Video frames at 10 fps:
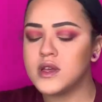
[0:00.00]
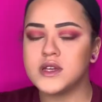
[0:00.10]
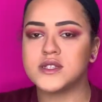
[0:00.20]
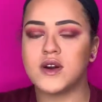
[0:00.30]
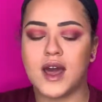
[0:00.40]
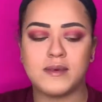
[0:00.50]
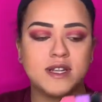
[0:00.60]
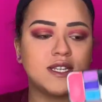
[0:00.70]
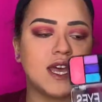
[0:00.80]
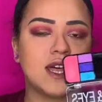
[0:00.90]
So I'm
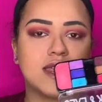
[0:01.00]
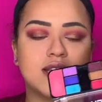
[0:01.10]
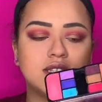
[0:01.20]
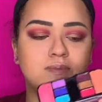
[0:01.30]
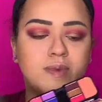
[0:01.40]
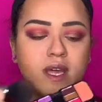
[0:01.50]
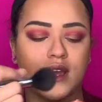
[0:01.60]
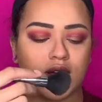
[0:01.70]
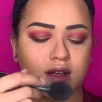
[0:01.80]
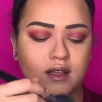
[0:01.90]
going to take this
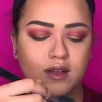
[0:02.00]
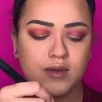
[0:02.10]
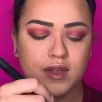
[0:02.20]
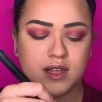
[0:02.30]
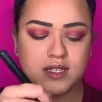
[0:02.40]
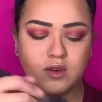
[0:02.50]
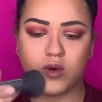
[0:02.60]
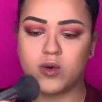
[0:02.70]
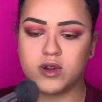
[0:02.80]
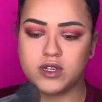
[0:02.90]
pink, or this
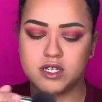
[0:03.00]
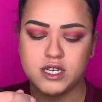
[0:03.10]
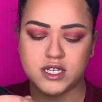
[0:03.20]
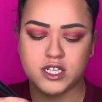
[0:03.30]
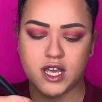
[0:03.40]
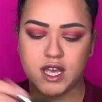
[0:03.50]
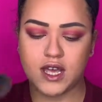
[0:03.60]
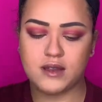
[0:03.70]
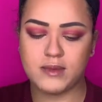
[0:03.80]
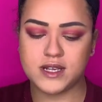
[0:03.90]
orangey
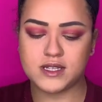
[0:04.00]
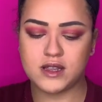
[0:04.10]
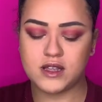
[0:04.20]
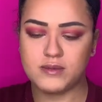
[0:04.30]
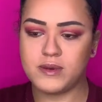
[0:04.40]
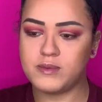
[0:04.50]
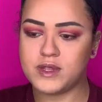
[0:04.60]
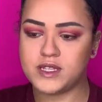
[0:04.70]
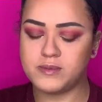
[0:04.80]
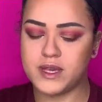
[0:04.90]
shade, mixed a little bit with
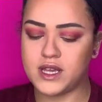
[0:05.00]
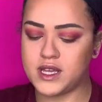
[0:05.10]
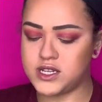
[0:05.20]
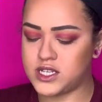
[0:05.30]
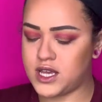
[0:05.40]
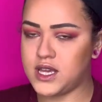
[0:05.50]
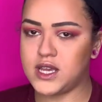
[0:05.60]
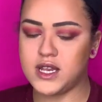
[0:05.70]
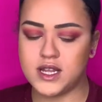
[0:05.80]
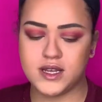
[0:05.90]
this pinky
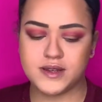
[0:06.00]
shade